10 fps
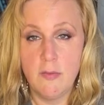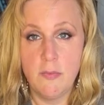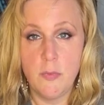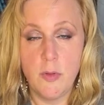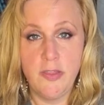
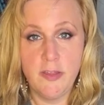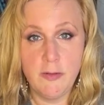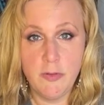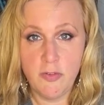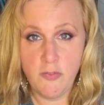Well, I think it
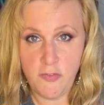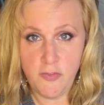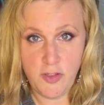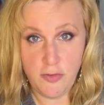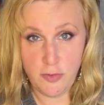was
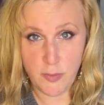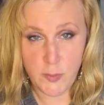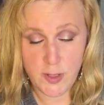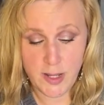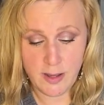52
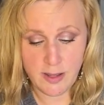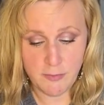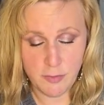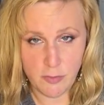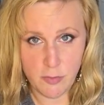and I got it
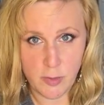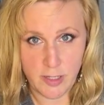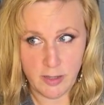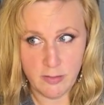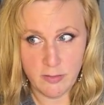for 20.
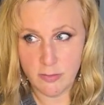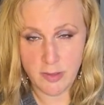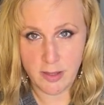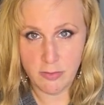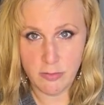So
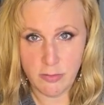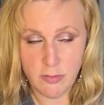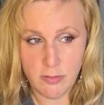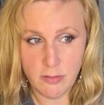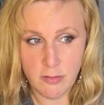like,
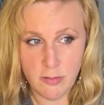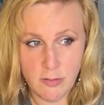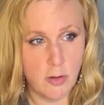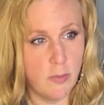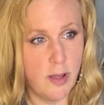
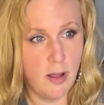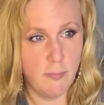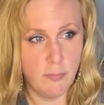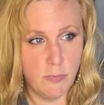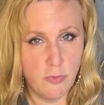no,
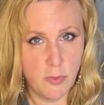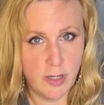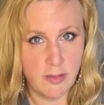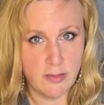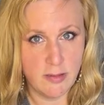
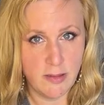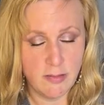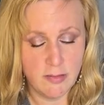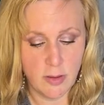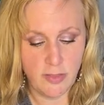26.
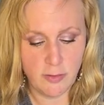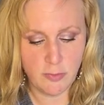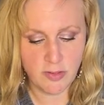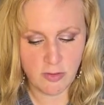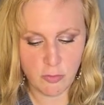So I think it was
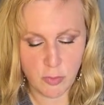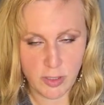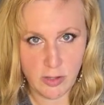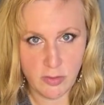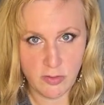like
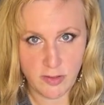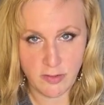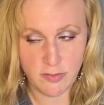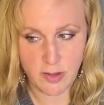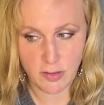
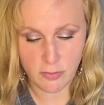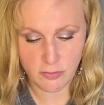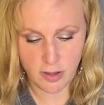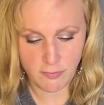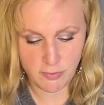$26
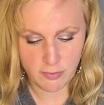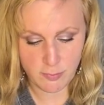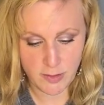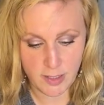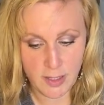off or
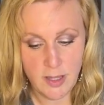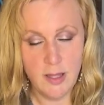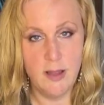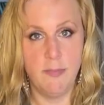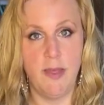something.
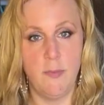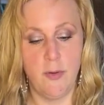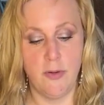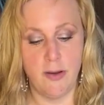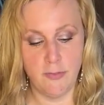I'm like, well,
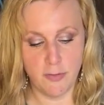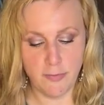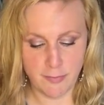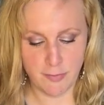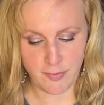I don't know if I'll
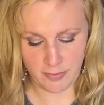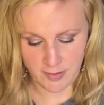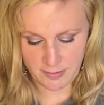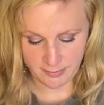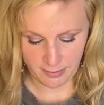ever find that
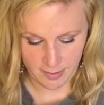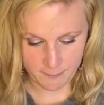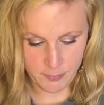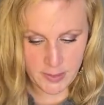deal again.